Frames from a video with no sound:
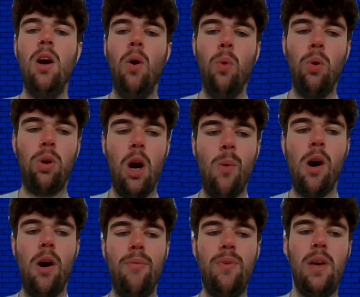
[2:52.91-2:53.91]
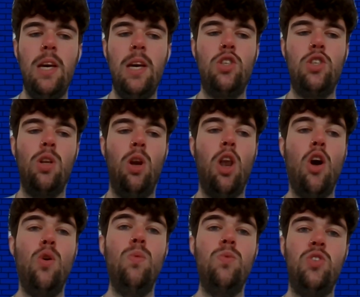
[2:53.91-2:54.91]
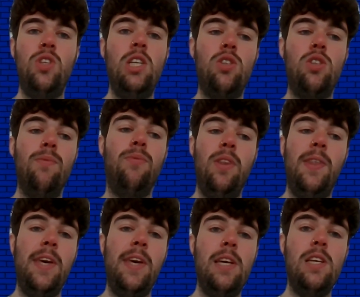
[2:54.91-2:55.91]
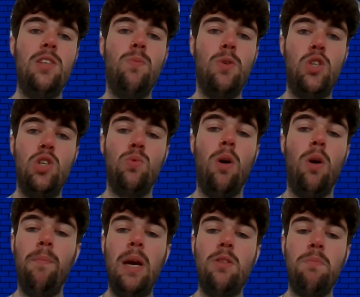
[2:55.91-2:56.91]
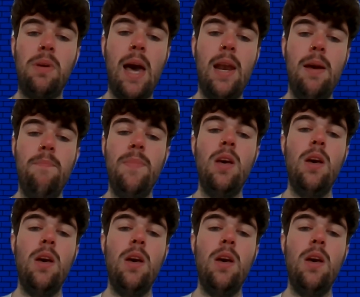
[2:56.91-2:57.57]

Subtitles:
We'll go off his loan season for these, which is what made them get him.